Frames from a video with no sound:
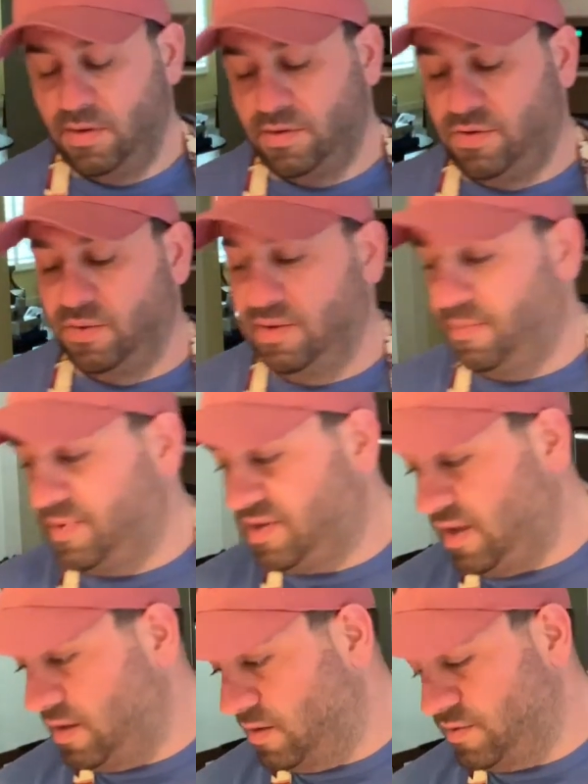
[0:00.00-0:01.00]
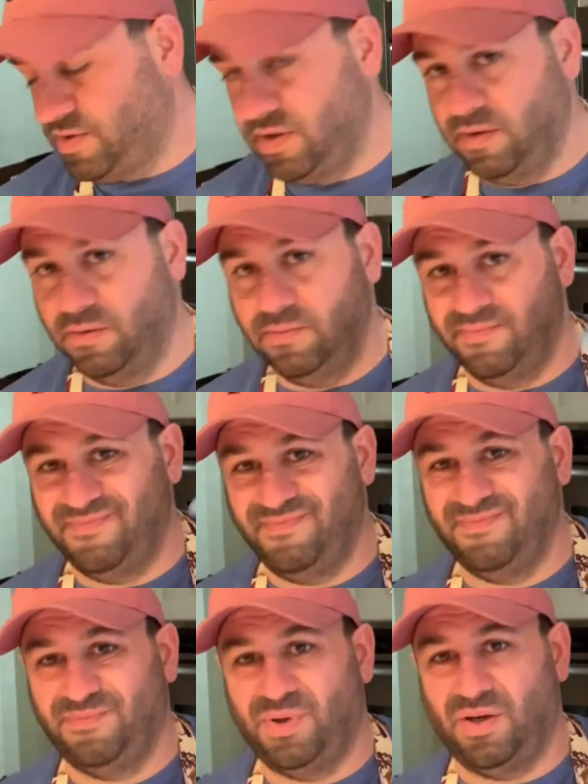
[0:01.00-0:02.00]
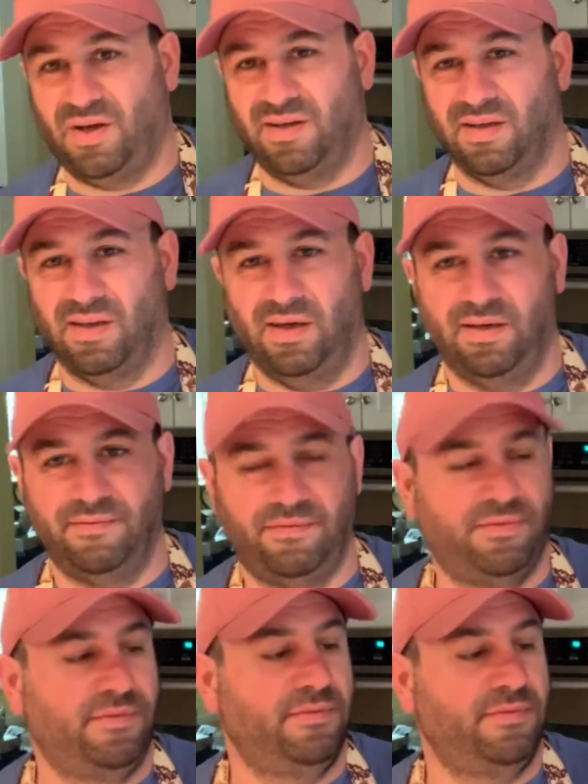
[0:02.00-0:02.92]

doing the potatoes. So put on a glove.